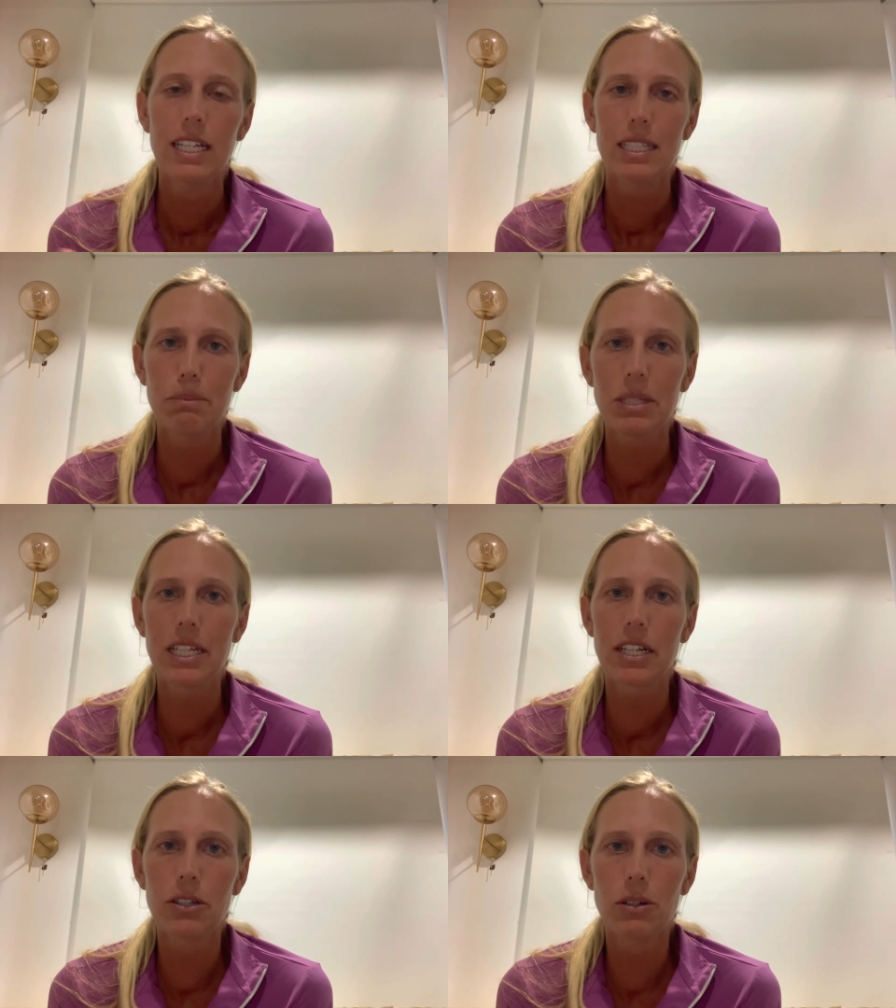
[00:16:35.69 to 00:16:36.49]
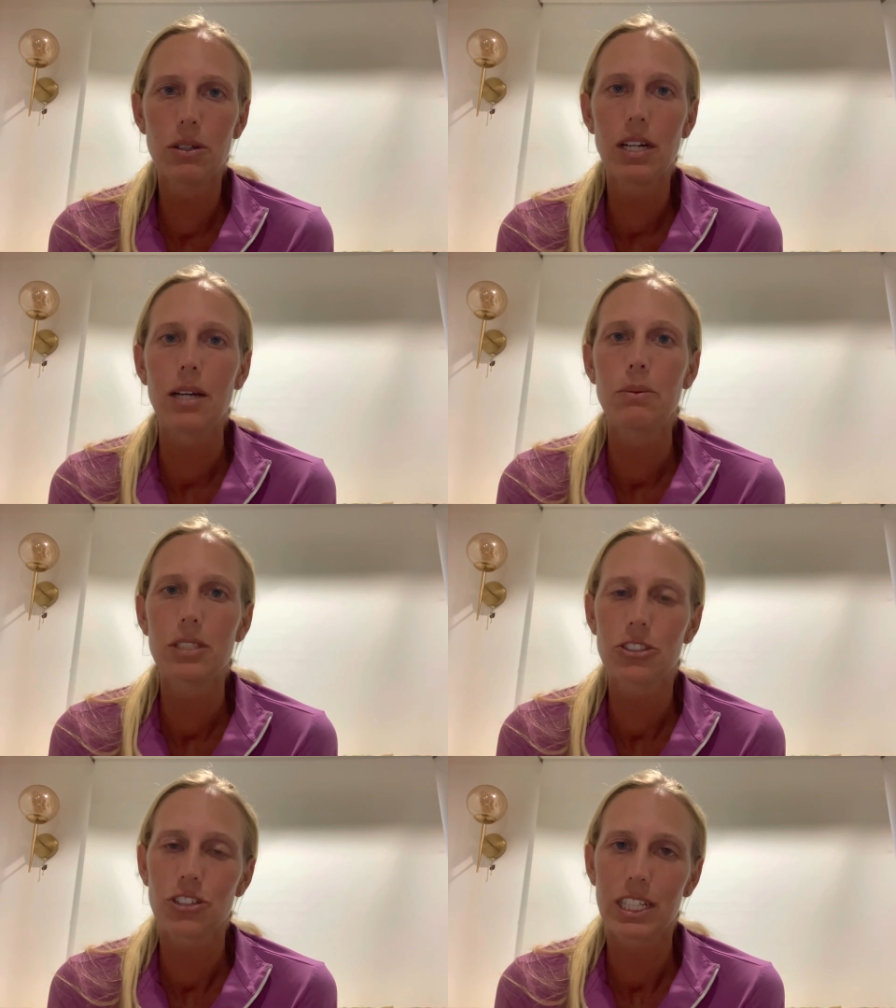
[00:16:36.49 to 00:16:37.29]
The immediate goal, I
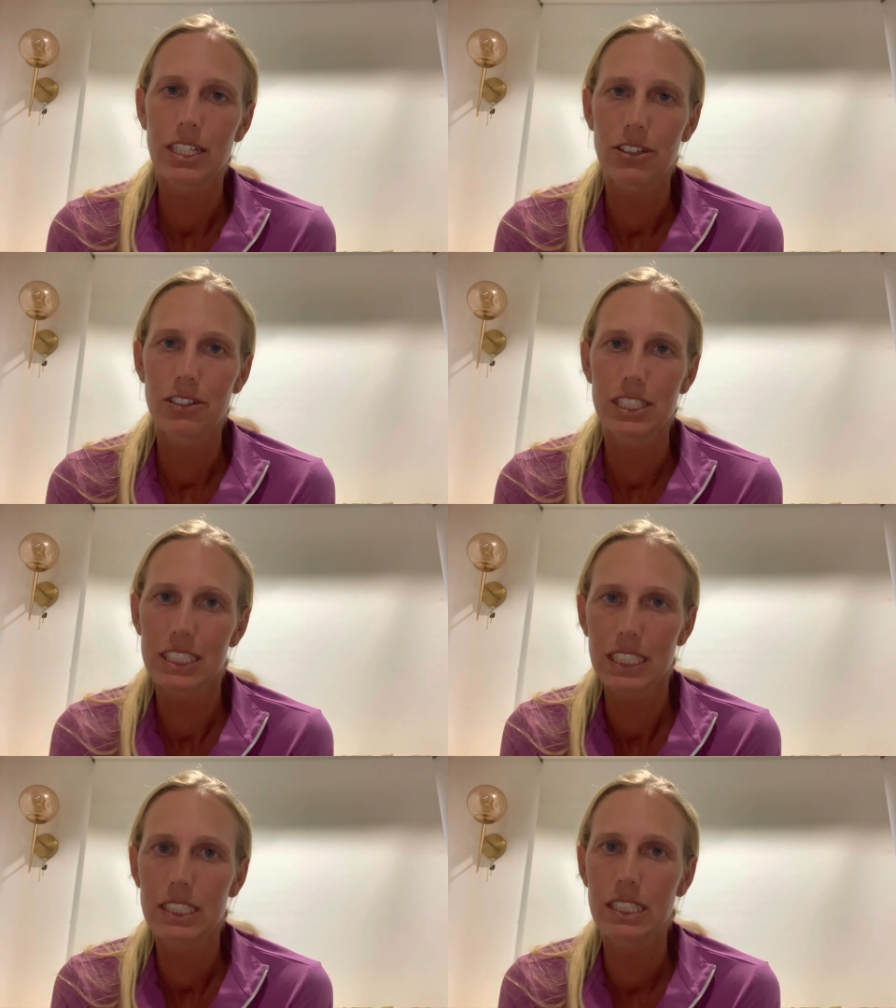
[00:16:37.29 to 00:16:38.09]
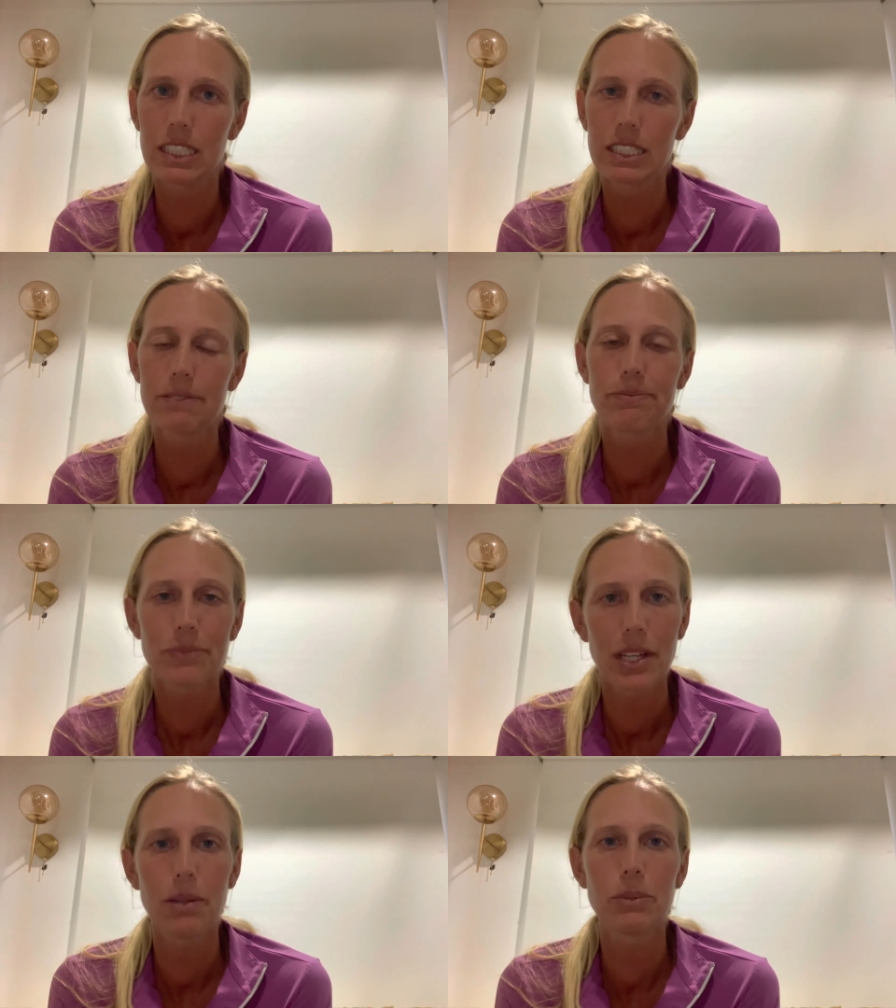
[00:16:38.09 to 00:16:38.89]
want to try to get her in the 60s
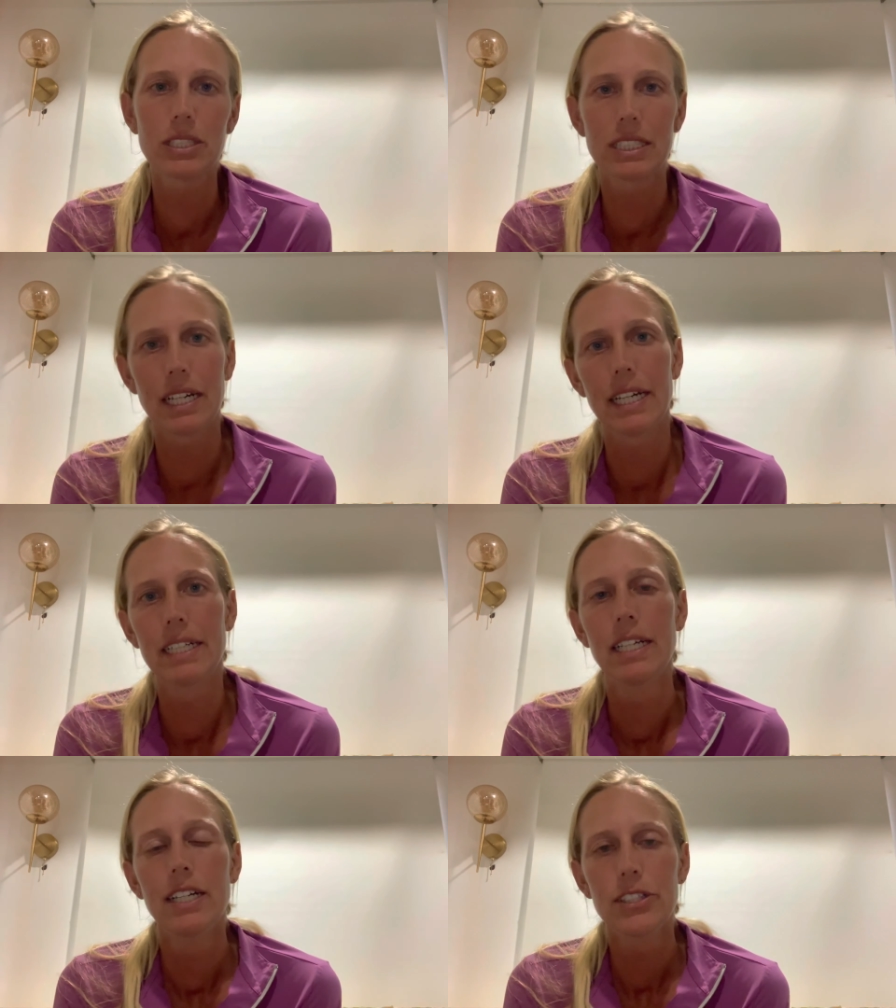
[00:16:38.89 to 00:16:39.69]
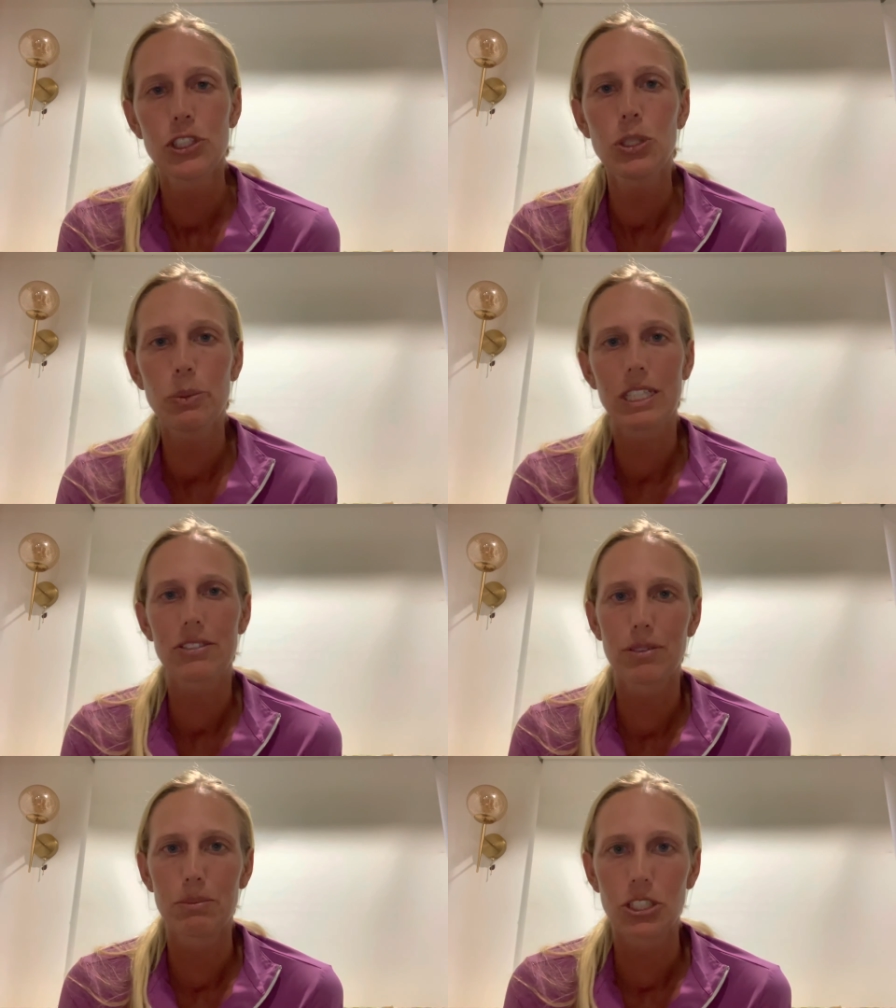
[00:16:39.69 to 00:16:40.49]
at Woodside two weeks
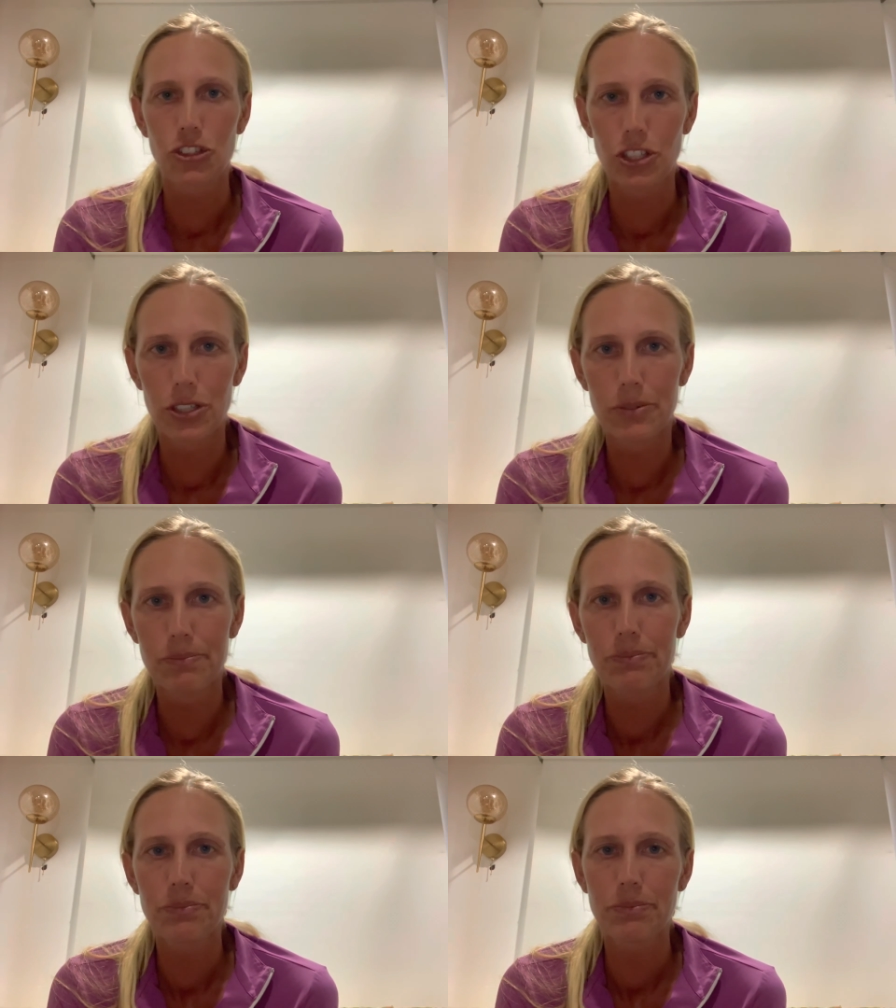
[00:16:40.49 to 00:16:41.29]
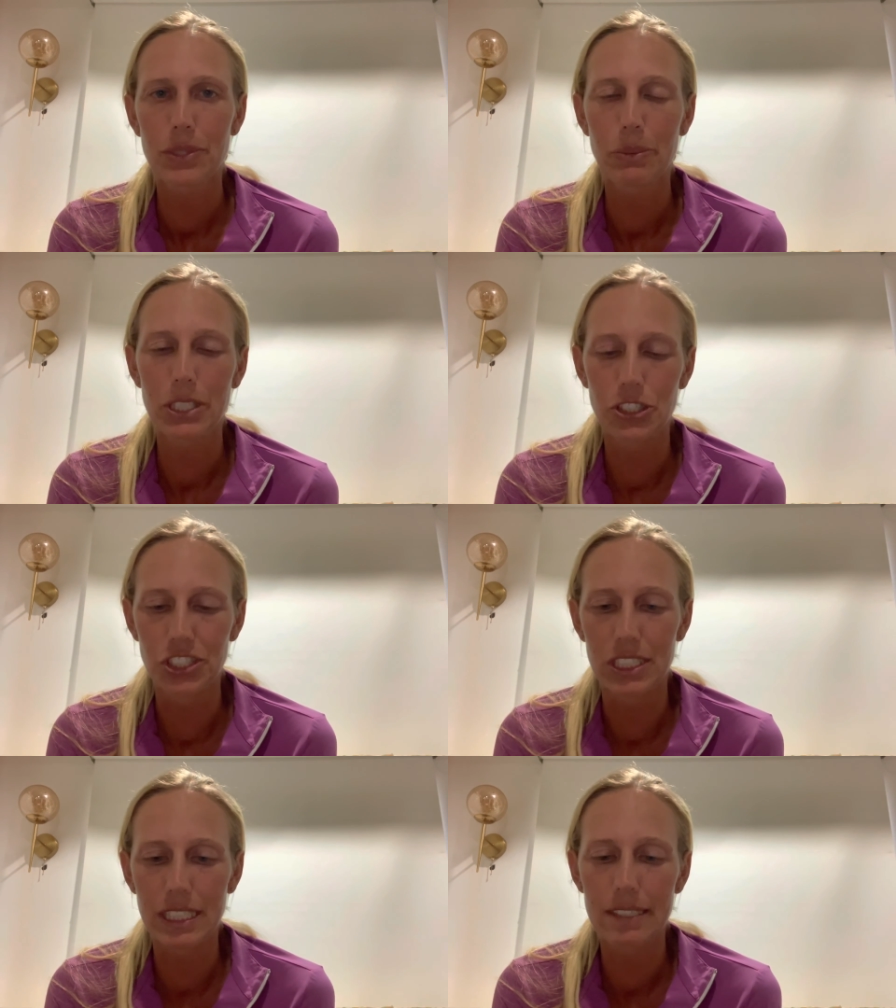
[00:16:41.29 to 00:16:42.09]
from this show that we
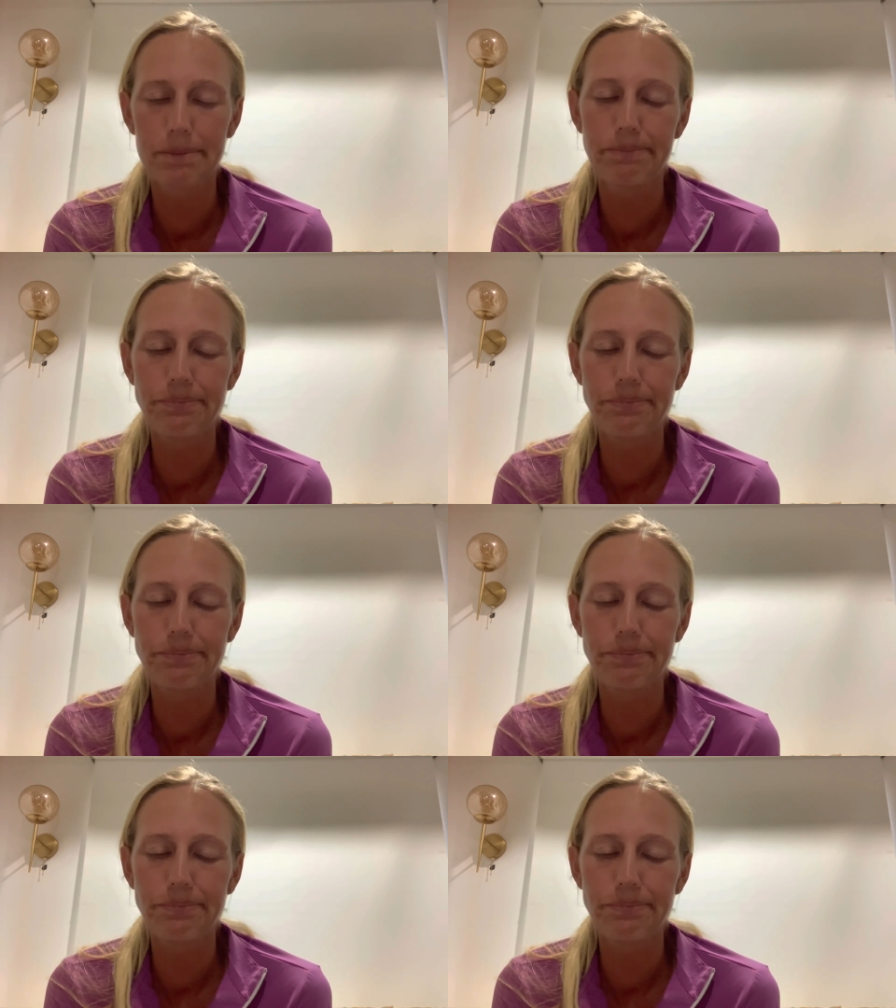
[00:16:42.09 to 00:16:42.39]
just did.